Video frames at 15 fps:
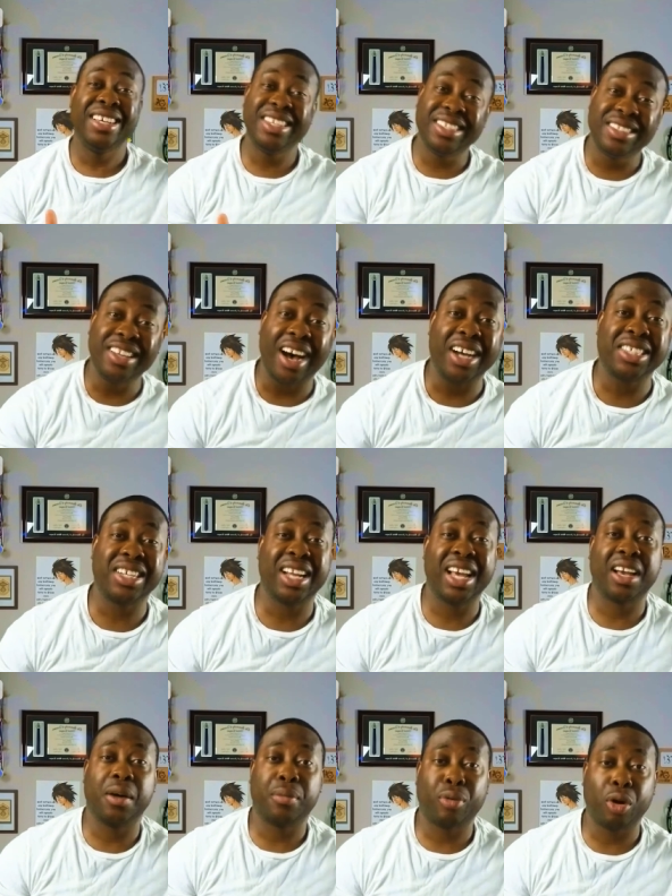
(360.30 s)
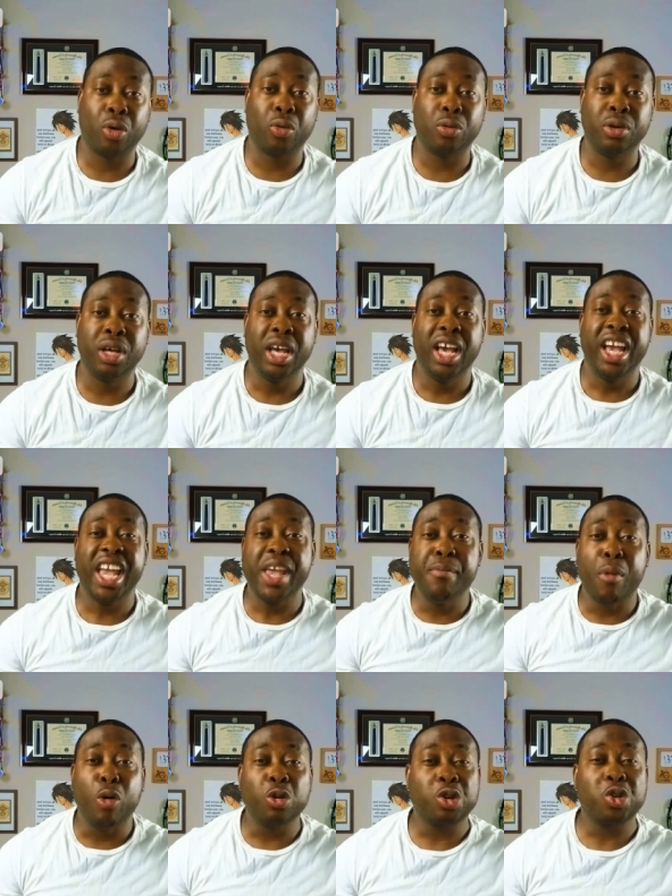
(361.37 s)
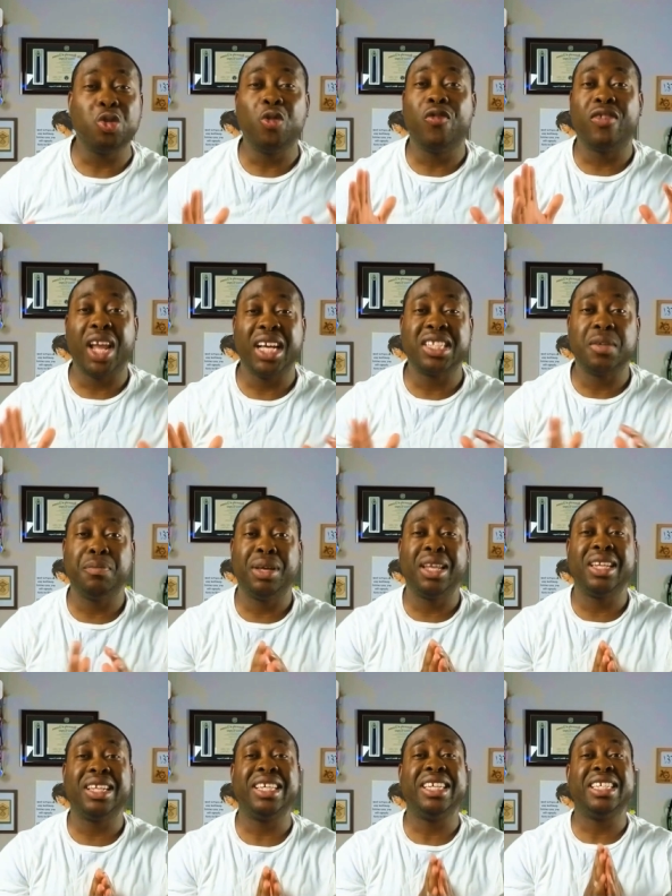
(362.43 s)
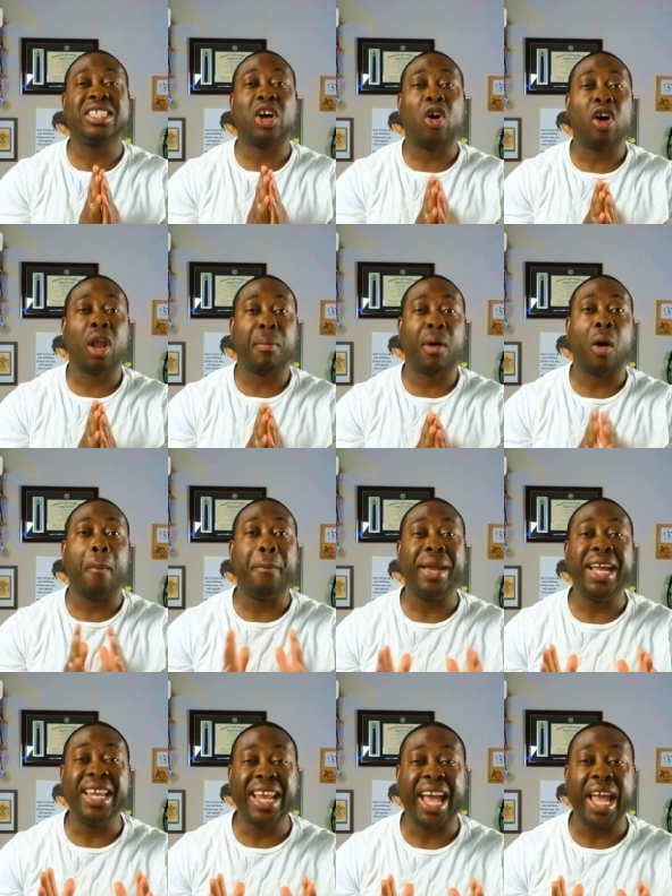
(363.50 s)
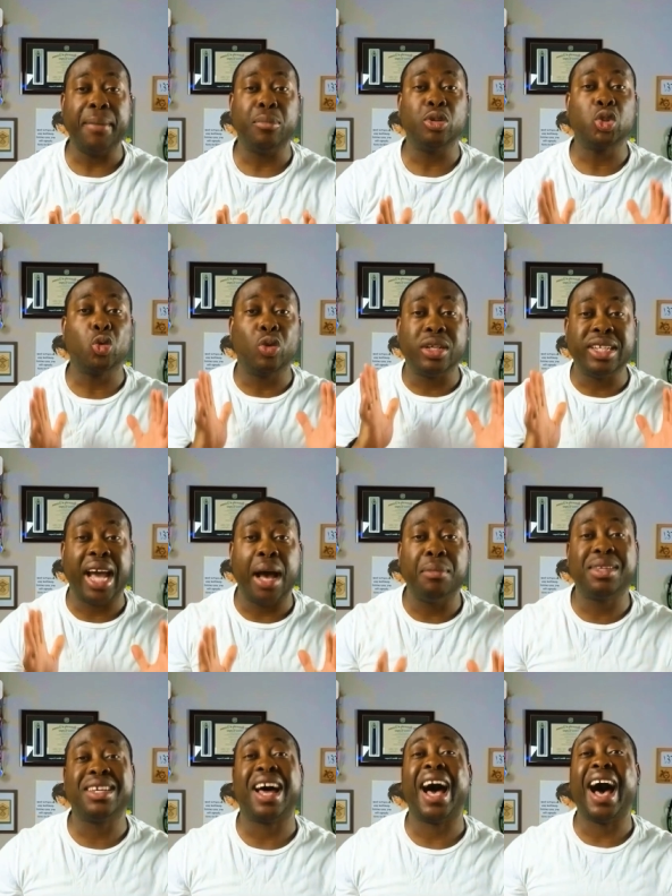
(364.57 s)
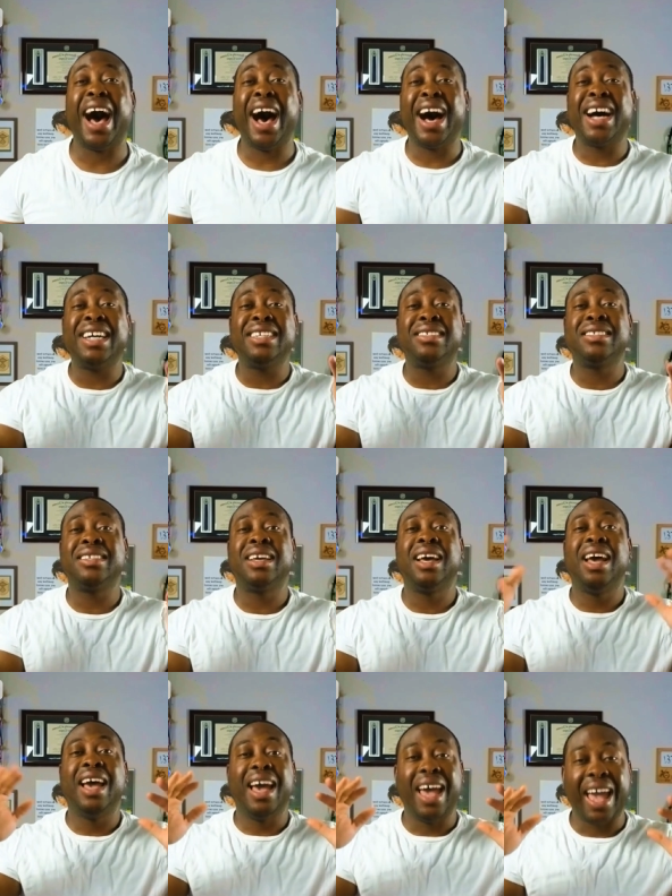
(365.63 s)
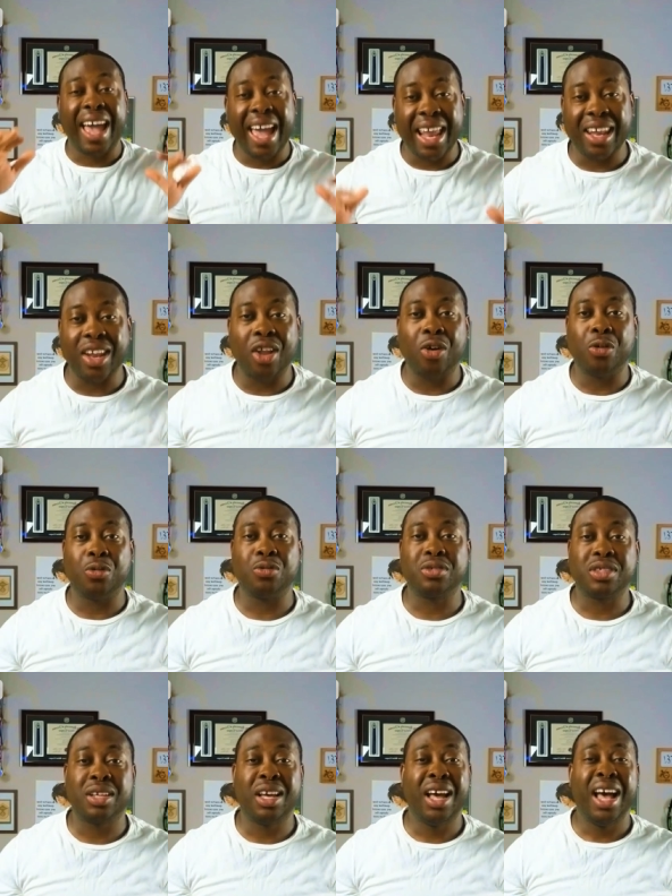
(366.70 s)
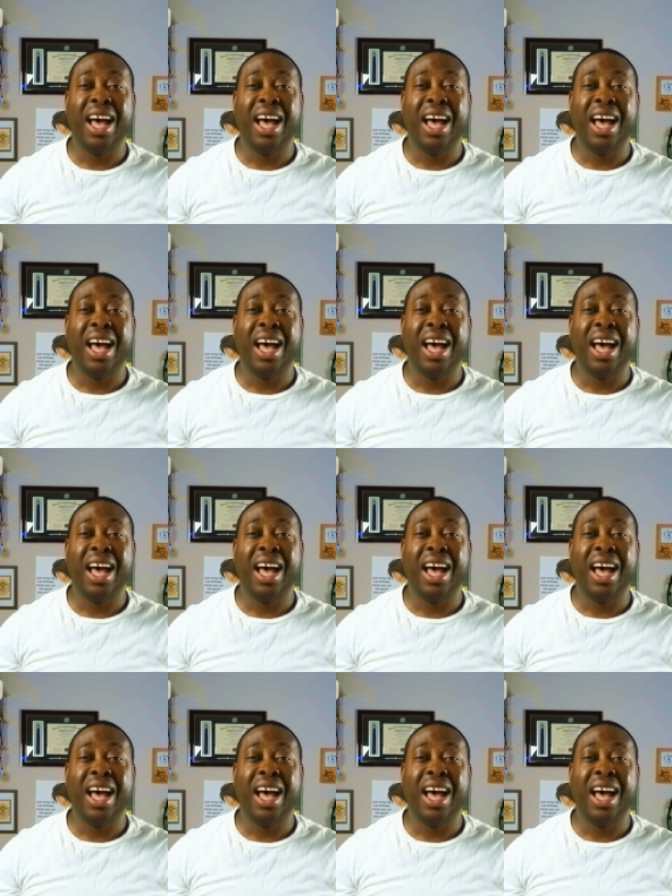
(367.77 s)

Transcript: he's dodging like a pro. Emotional flexibility is all about being able to adapt to the highs and lows.